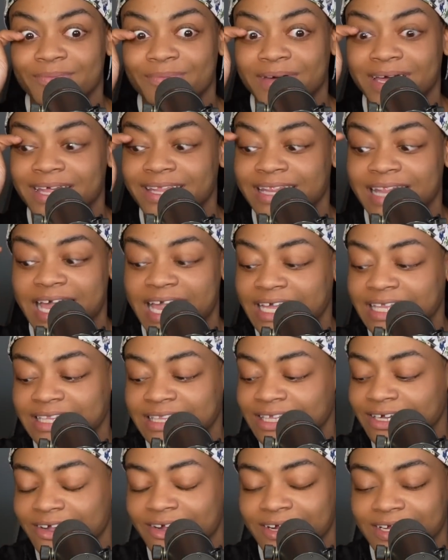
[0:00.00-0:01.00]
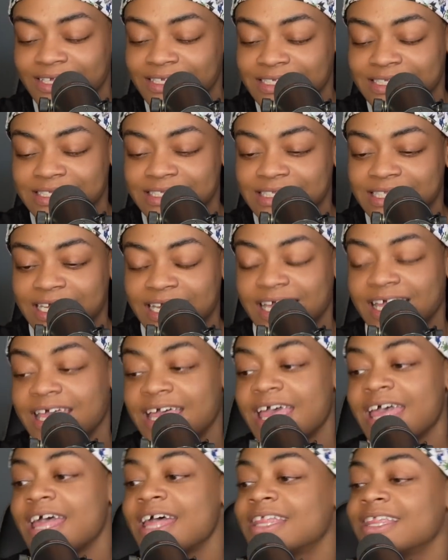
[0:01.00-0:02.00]
But like the girls,
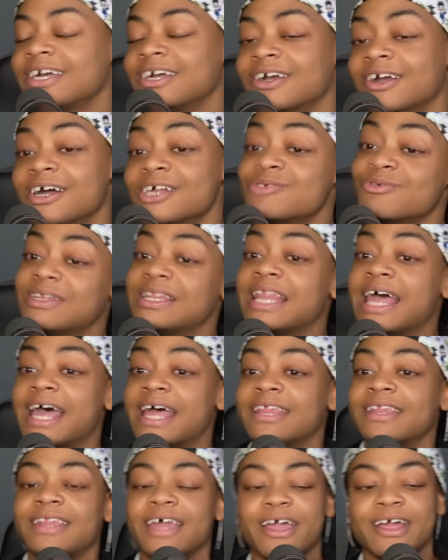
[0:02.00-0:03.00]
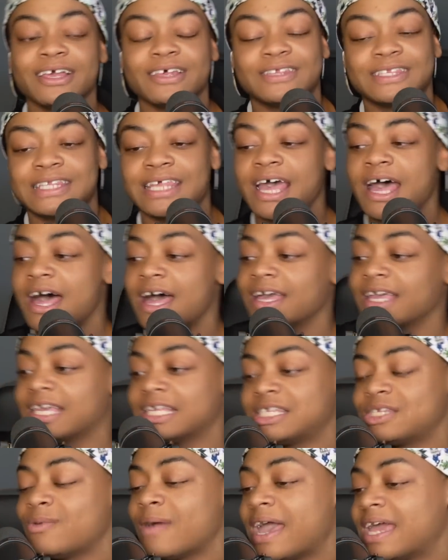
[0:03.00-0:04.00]
the girls would let their uh,
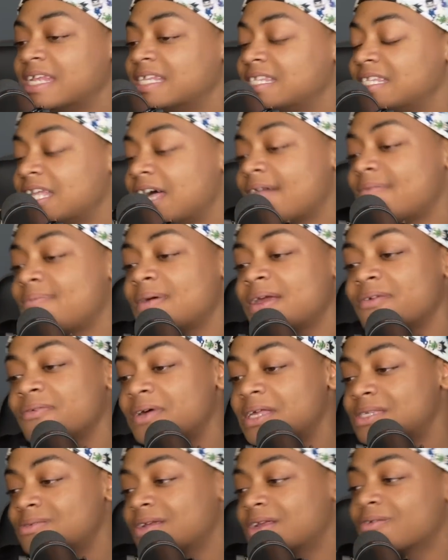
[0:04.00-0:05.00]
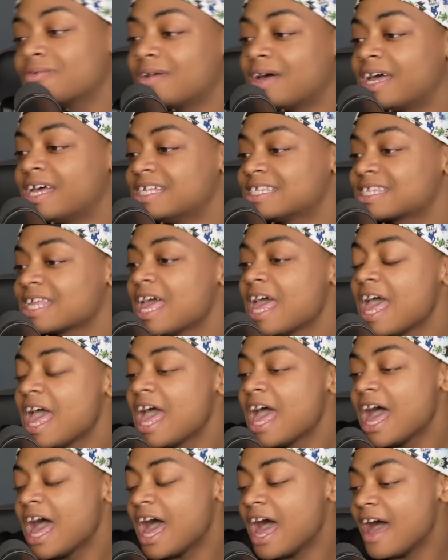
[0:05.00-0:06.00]
get swayed and stuff. But it was what it was.
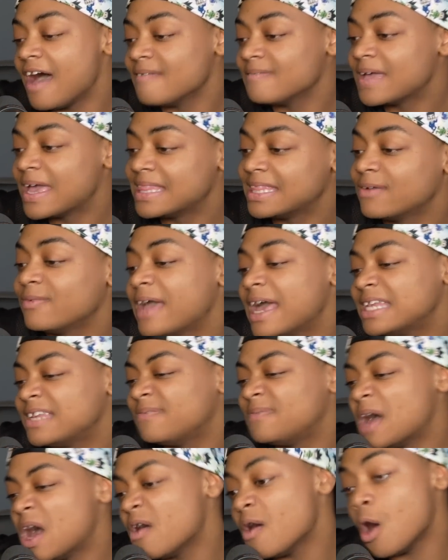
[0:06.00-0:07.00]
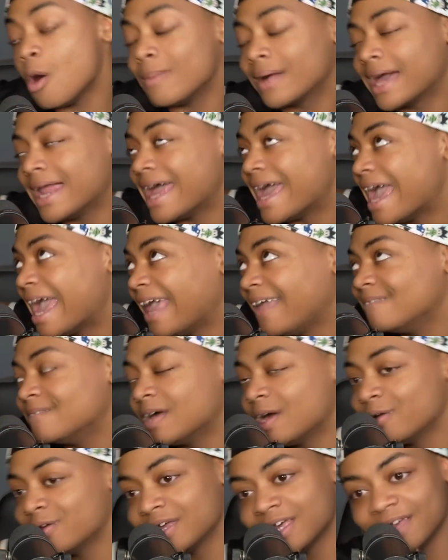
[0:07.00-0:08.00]
Um, and then we had to vote. Oh my god, I hate
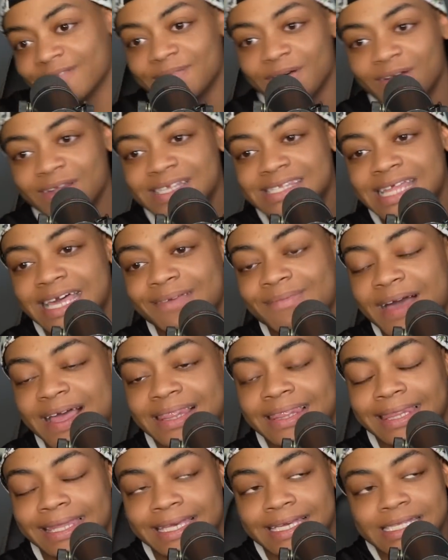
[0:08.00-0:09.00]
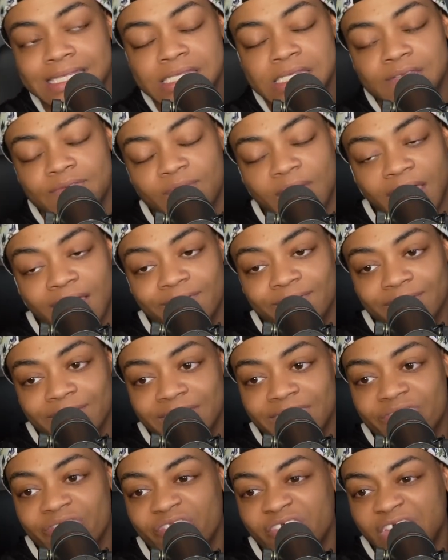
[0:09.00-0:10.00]
voting. Voting's like my least
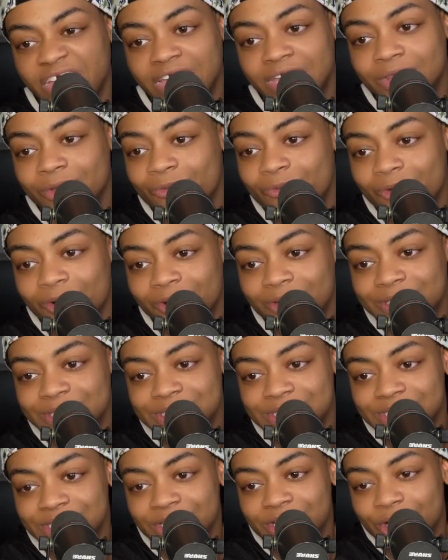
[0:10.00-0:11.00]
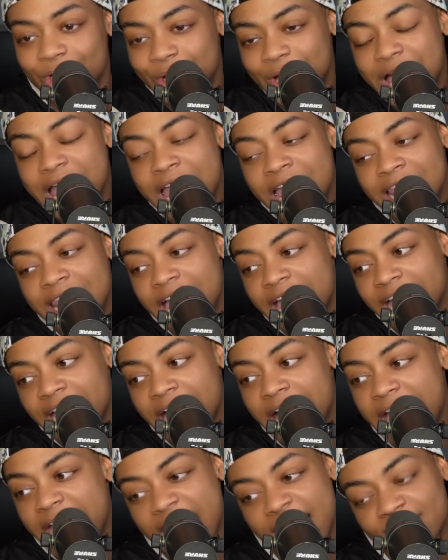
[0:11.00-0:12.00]
favorite thing in the world to do. Like
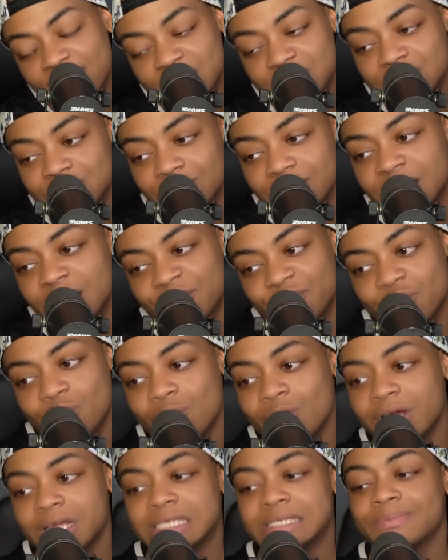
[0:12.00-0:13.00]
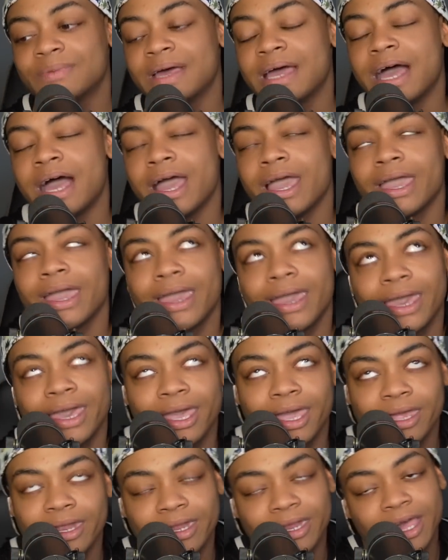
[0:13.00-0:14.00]
I have to do it, of course, but I
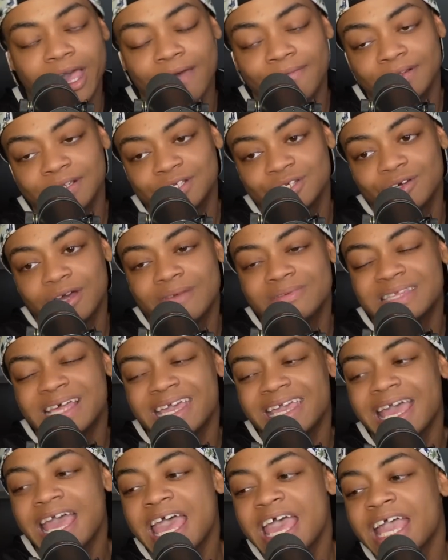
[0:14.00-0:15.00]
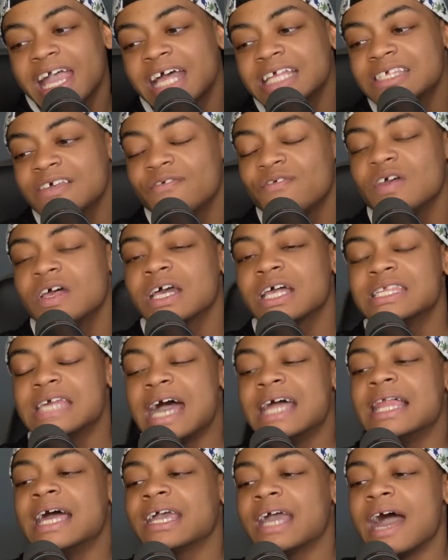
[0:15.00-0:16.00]
hated having to do it. I was like, because it because
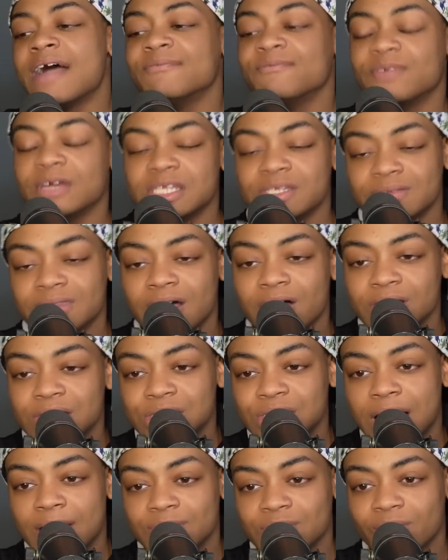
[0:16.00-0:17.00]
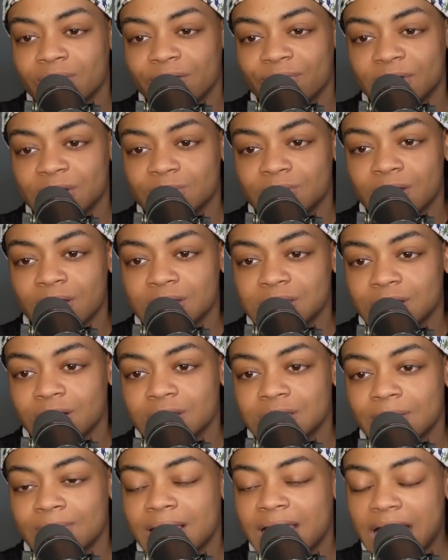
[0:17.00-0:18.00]
I like I'm friends with all these. I was already friends with all these
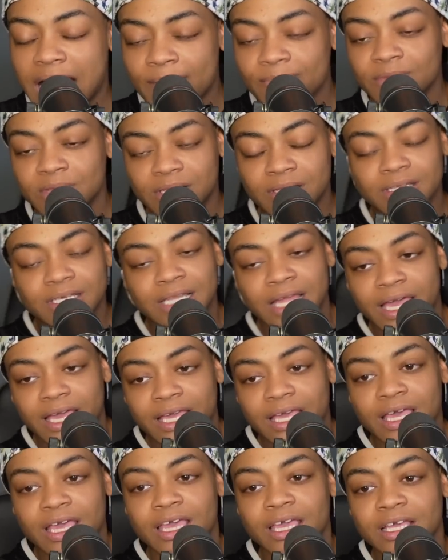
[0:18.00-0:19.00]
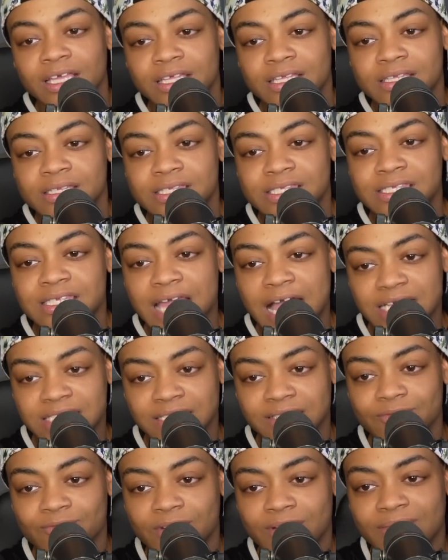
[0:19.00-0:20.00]
girls. So I'm like I'm literally like
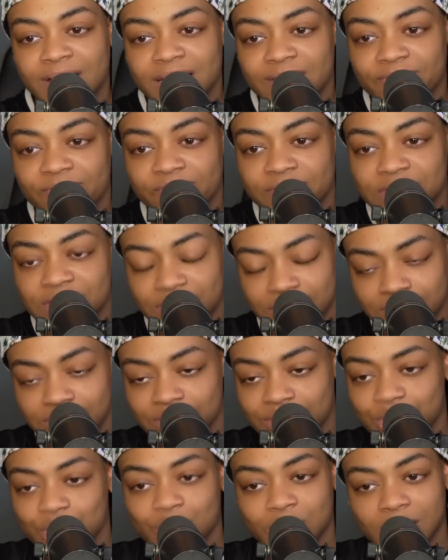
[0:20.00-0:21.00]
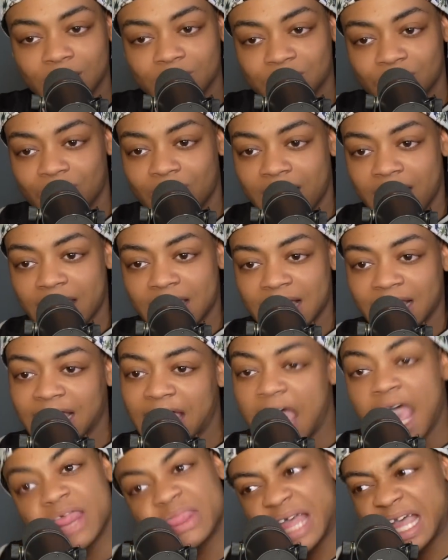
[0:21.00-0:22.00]
snatching one of my sister's dreams away. Like
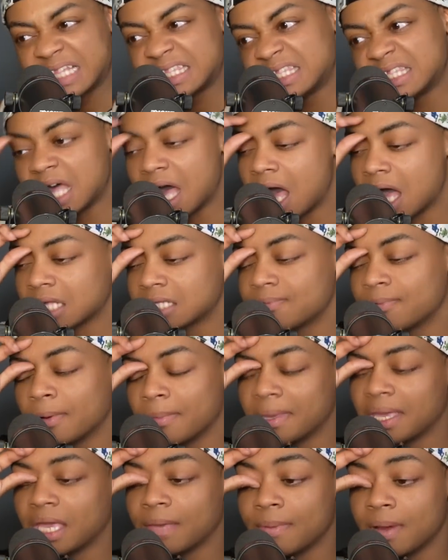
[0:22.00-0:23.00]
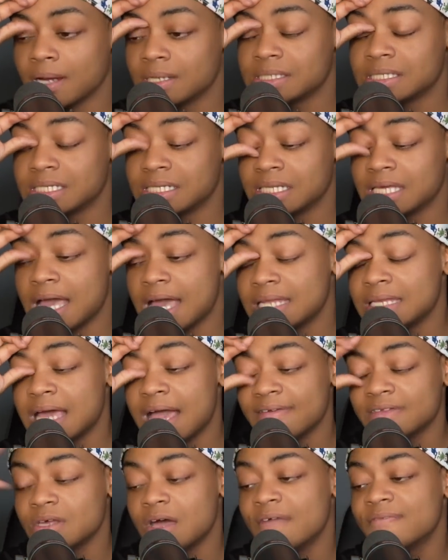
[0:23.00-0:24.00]
that, that sucks for me personally.
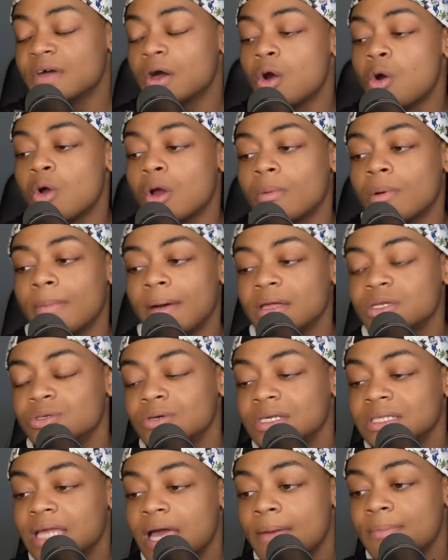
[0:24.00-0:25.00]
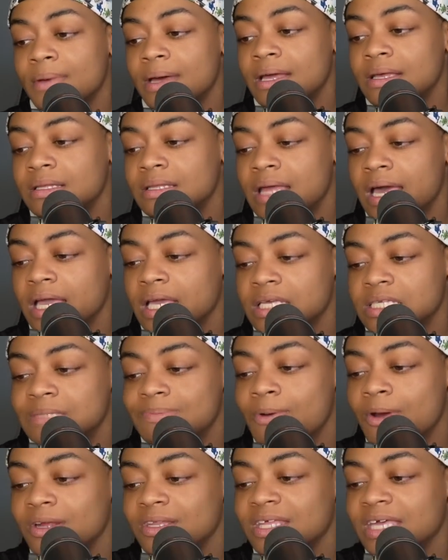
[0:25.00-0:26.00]
I, I so I felt horrible about doing that, but like it's
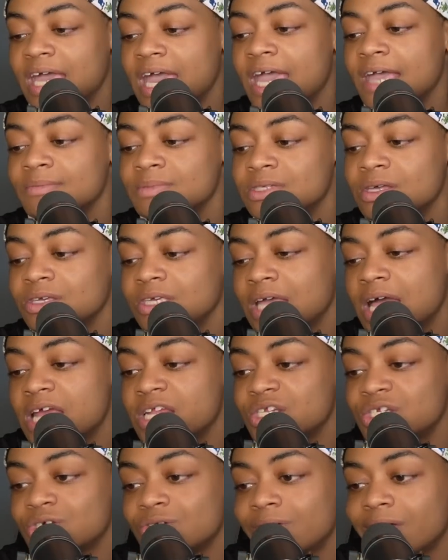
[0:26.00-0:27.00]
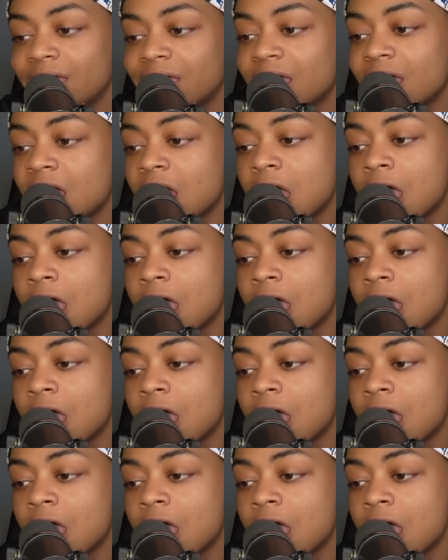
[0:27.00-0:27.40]
part of the game, so you got to do it.